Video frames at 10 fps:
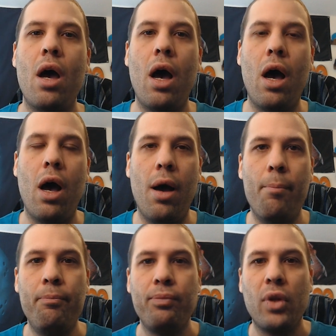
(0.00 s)

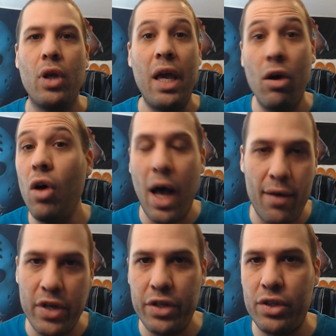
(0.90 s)
Hill
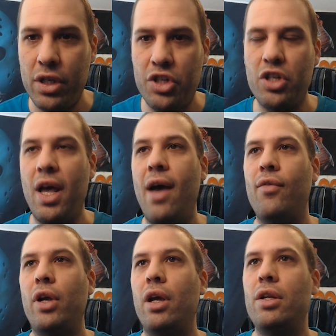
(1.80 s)
obviously should have
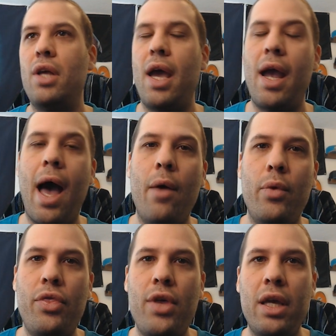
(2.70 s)
a good day. I
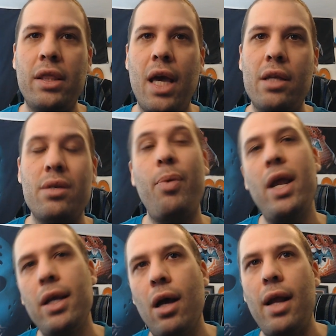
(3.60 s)
would think that
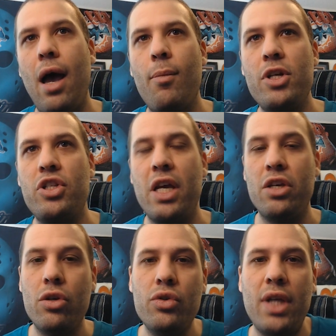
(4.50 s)
depending on how much they
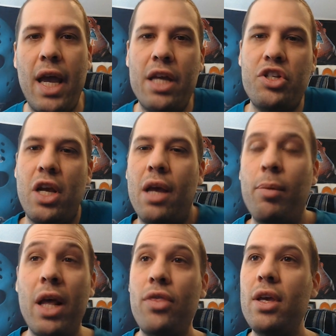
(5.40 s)
use Achan,
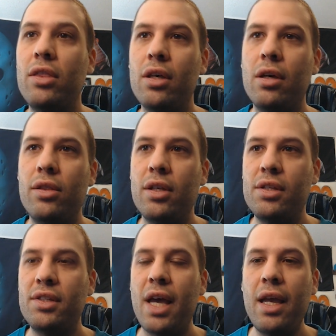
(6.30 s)
but I think the
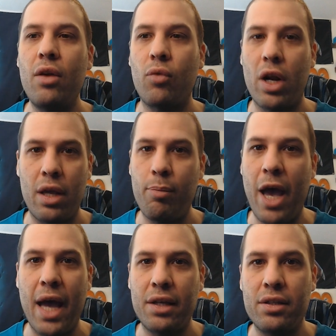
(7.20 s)
second running
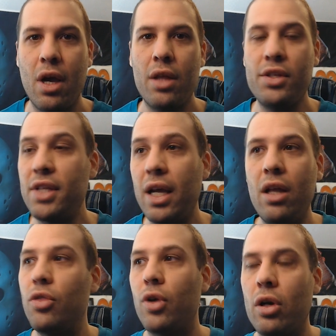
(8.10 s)
backs, the second
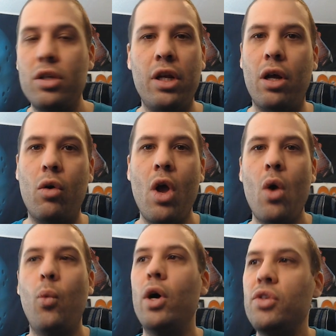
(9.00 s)
and third, you know,
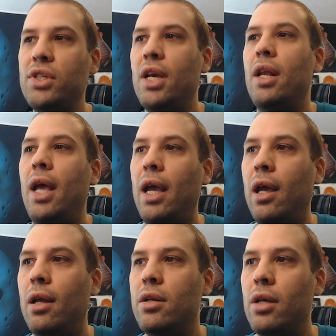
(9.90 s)
Wilson
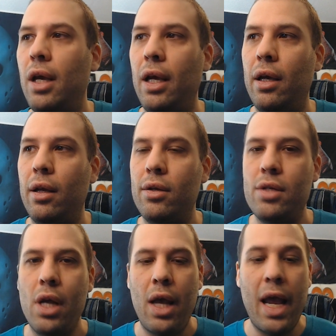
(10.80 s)
and
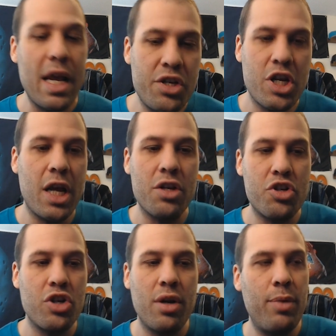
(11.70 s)
Achan
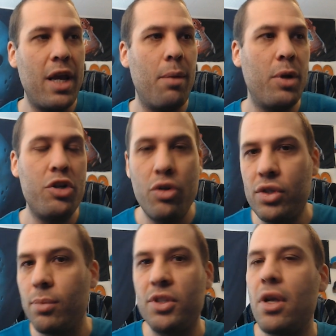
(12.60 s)
should be able to do
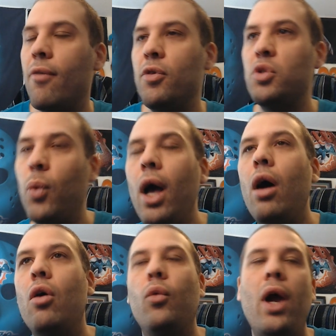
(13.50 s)
some stuff as
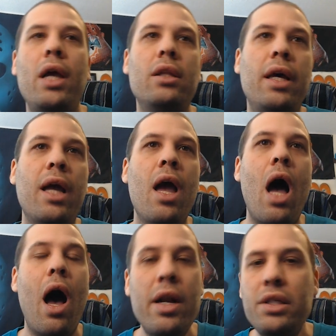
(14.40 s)
well, right? Like,
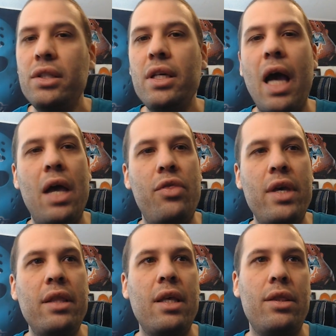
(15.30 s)
honestly, I
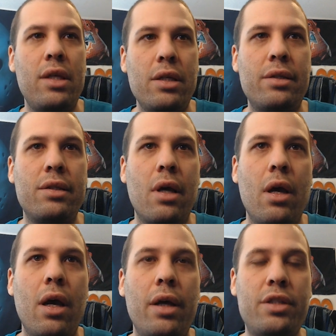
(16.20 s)
think that this,
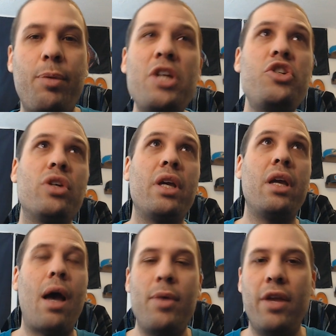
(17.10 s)

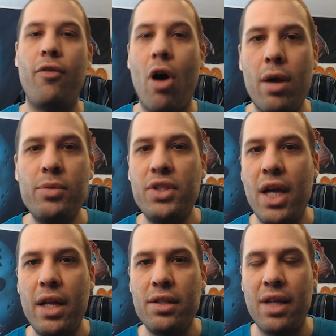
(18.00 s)
especially, I mean, if
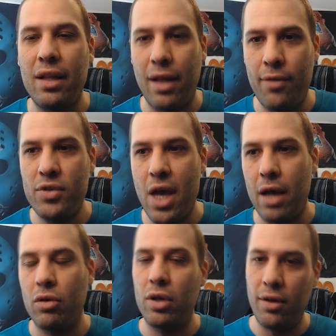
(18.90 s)
Armstead is at left
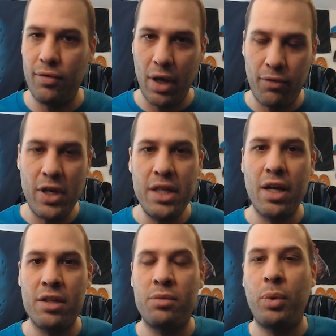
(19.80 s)
tackle, if he
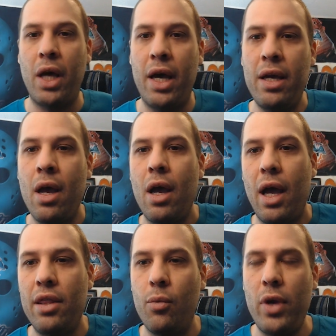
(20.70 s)
does play,
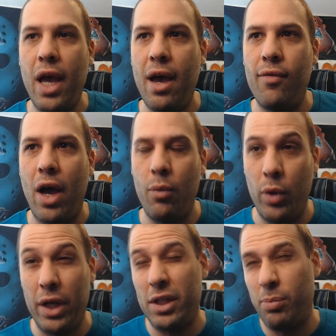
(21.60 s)
and then we have, I
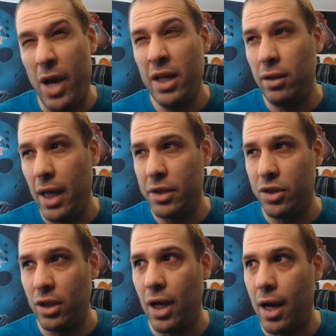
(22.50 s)
would expect
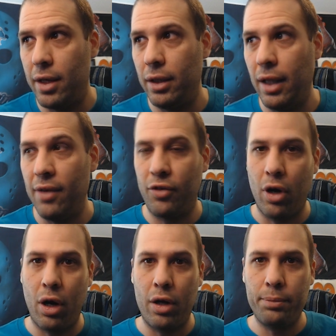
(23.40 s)
Lester Cotton at left
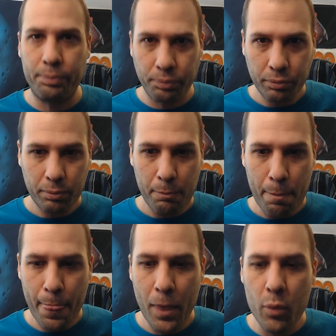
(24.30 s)
guard,
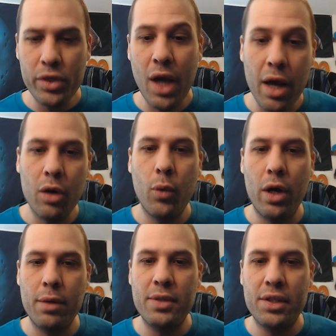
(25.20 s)
with Connor
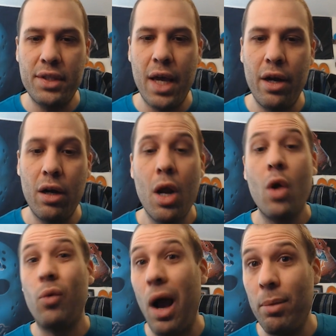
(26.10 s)
Williams at center,
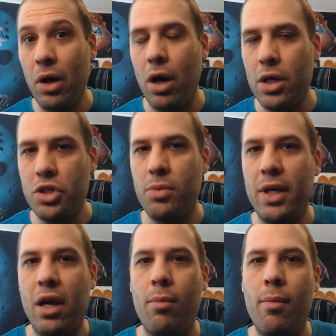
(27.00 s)
Robert Hunt should be
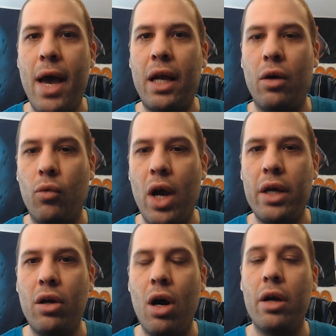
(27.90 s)
coming back at
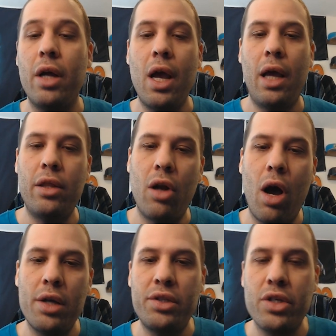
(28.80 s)
right guard, and then
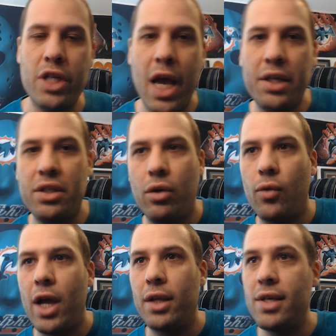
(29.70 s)
Austin Jackson at
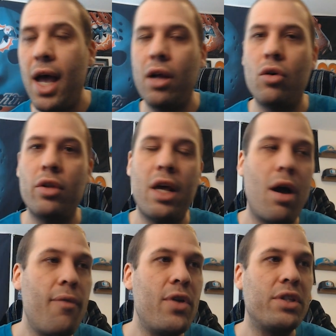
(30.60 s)
right tackle. That
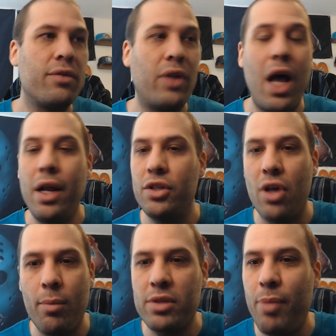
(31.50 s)
offensive line is
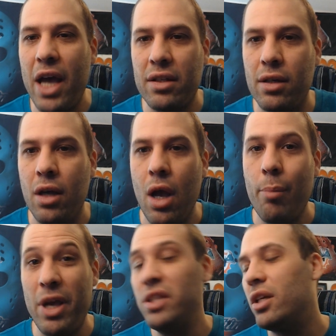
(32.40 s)
almost back to
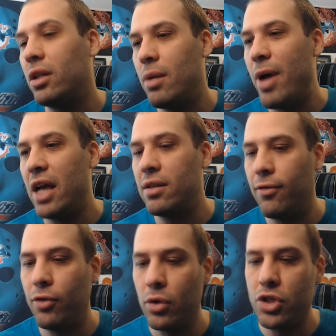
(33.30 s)

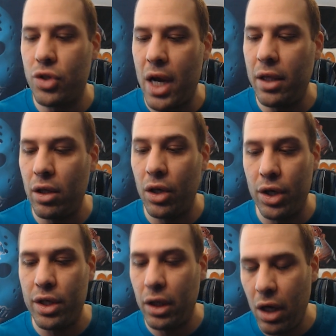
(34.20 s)
full strength and
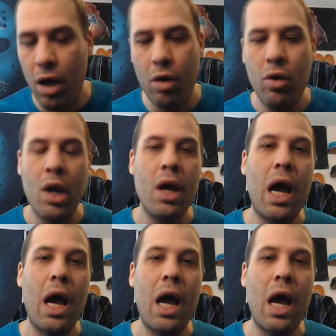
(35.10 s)
good to go.